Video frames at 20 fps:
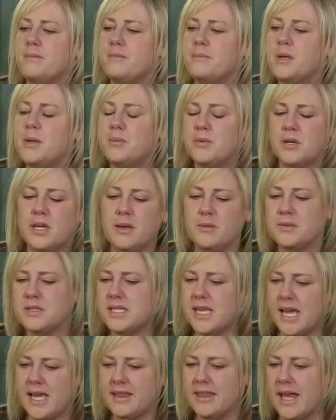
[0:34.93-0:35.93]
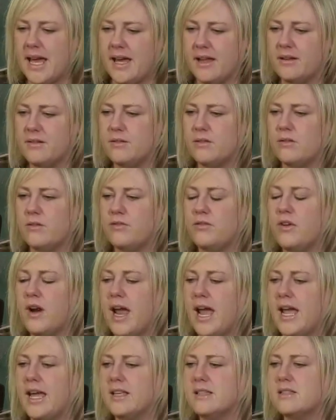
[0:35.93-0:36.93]
People keep saying that
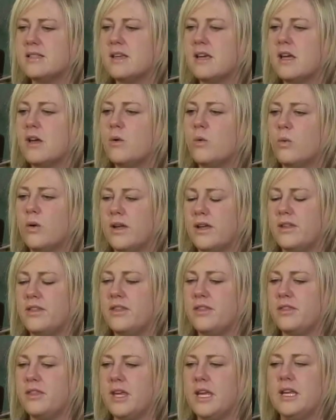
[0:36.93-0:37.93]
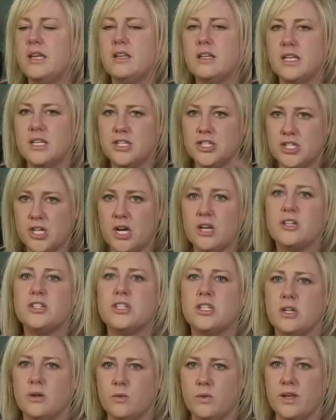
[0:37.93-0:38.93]
phrase in
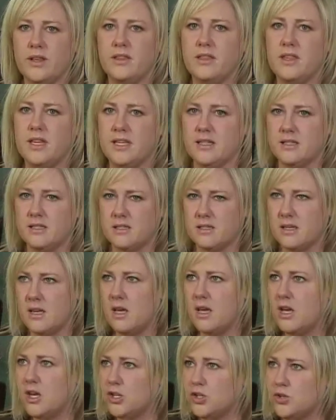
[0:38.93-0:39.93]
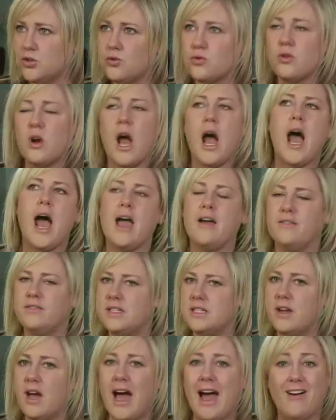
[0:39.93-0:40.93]
conjunction with this drive
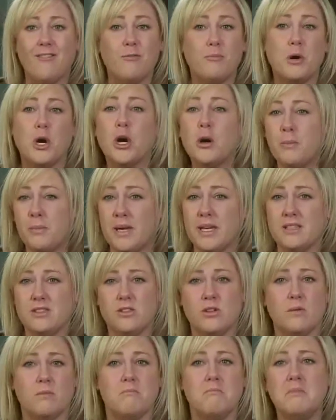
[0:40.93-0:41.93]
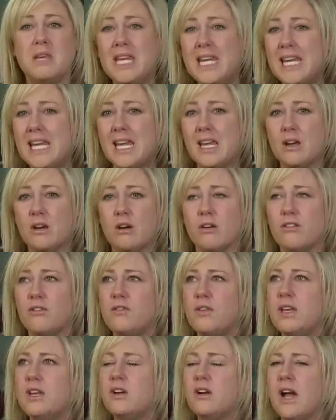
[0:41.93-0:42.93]
to have purpose or meaning or
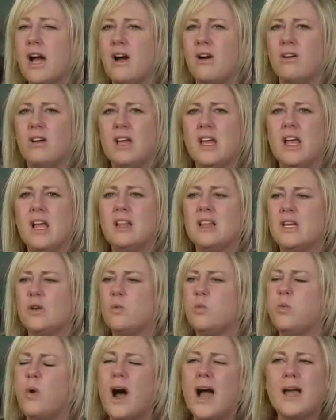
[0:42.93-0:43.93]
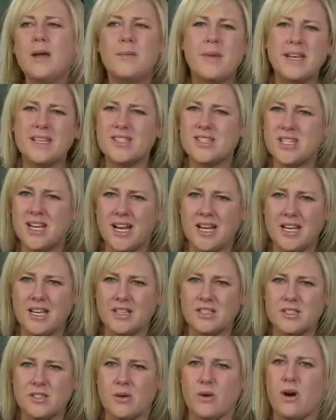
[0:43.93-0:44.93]
figure out, like, why am I
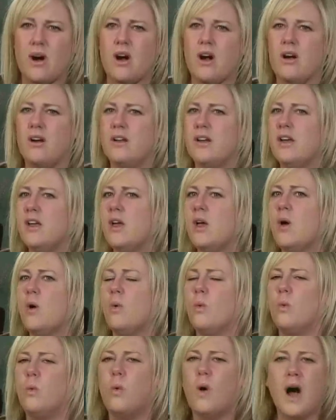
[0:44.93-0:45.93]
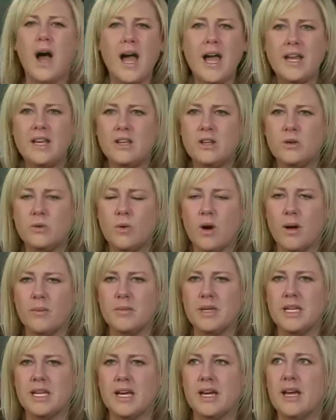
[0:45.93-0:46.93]
studying so hard? Why do you want
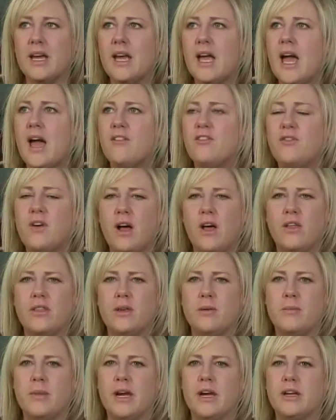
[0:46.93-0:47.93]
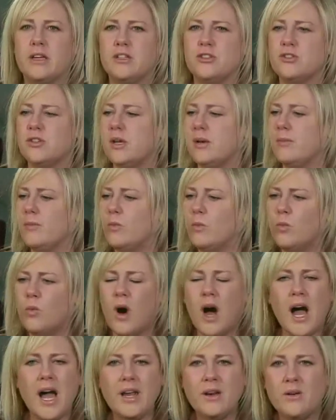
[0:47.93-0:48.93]
me to follow the American dream?
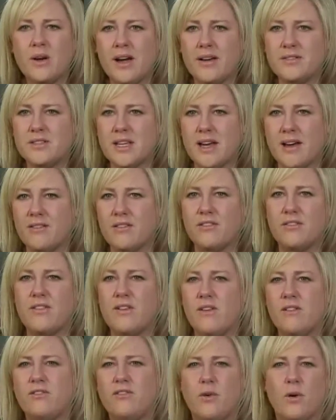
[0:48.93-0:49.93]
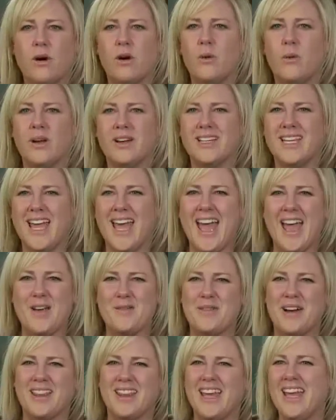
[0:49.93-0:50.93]
Why do I have to have a 401k
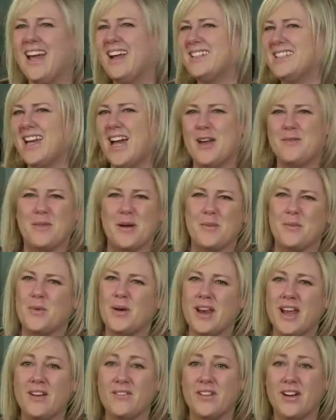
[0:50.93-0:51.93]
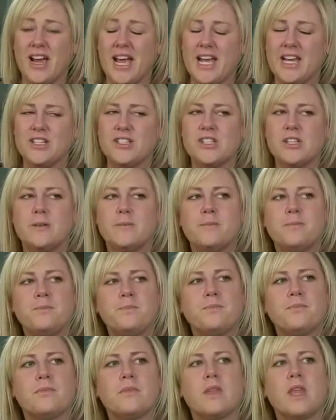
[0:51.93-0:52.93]
by the time I'm whatever age?
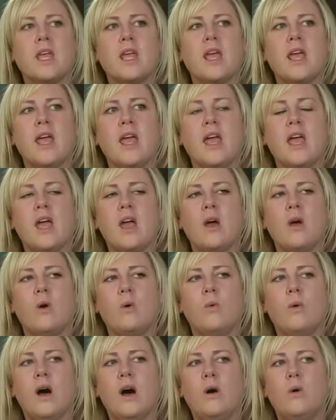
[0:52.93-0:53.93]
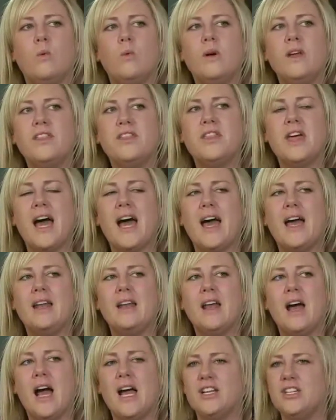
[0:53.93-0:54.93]
Well, with that,
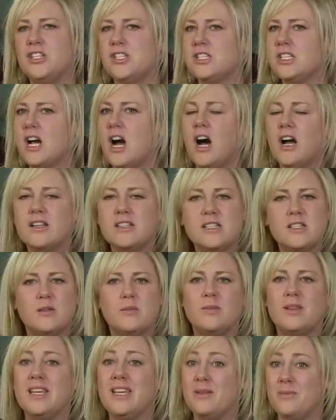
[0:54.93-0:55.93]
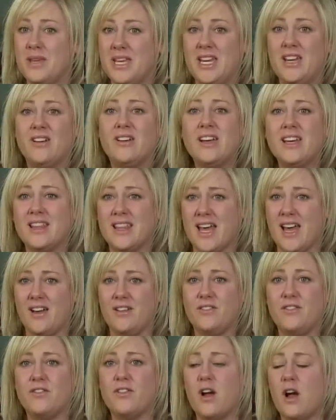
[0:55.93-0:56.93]
I just constantly am hearing
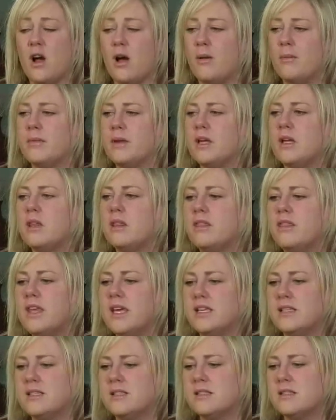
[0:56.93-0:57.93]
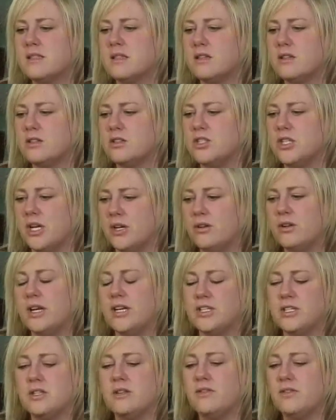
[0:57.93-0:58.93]
that from this
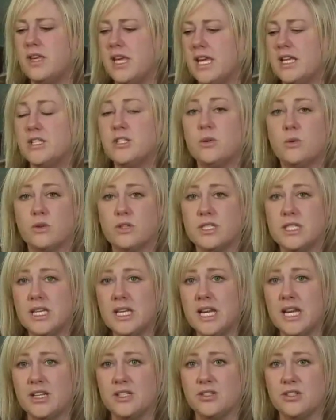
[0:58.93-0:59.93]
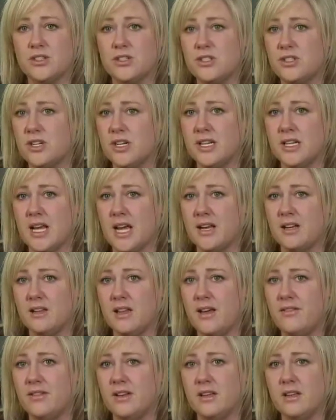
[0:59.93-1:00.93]
generation of kids who were teenagers during
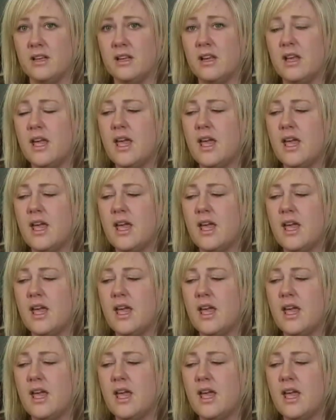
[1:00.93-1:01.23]
9/11.